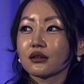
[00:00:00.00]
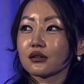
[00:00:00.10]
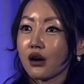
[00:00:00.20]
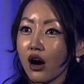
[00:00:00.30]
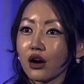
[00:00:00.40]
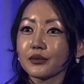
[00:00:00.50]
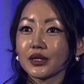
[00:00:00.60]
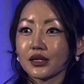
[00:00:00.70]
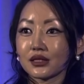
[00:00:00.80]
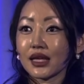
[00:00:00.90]
the
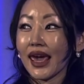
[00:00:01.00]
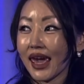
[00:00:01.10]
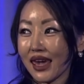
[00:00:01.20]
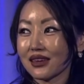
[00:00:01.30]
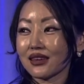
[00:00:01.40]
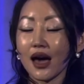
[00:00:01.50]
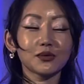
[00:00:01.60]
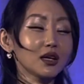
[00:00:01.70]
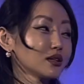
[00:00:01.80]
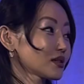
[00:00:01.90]
communists hate
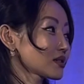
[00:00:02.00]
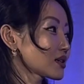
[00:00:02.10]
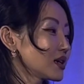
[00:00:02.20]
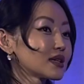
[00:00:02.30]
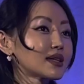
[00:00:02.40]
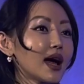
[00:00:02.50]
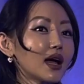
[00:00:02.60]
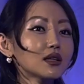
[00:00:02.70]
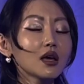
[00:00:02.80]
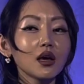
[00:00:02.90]
capitalists, is that